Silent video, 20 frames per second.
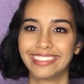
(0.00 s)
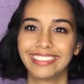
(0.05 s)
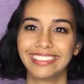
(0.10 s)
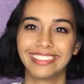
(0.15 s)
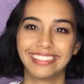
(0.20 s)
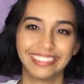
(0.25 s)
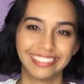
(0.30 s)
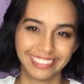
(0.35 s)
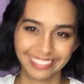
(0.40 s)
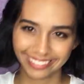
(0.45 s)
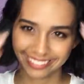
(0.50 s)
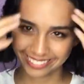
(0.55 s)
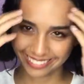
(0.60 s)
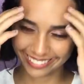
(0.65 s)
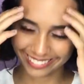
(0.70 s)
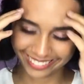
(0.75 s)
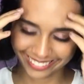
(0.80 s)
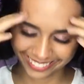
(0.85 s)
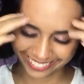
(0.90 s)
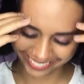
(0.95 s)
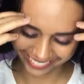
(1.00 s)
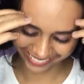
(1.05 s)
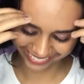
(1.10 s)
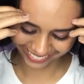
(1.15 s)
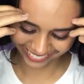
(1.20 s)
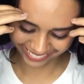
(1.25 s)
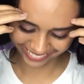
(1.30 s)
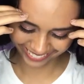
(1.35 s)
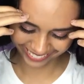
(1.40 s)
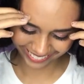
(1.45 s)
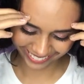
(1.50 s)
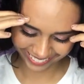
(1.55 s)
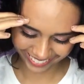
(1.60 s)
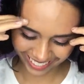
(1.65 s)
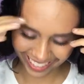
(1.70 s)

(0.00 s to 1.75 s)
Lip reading: (silence)